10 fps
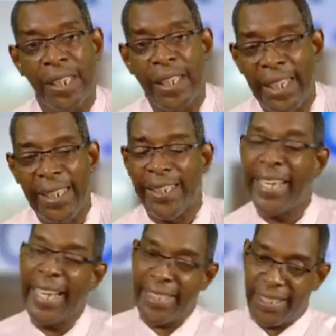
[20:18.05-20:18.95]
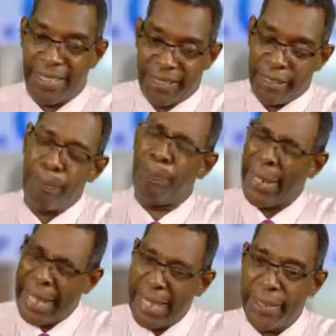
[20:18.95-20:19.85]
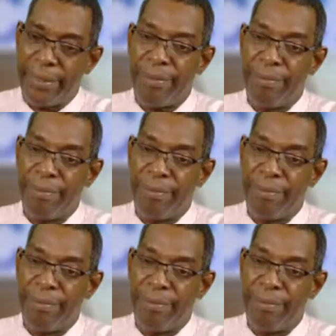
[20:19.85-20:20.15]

that it takes to part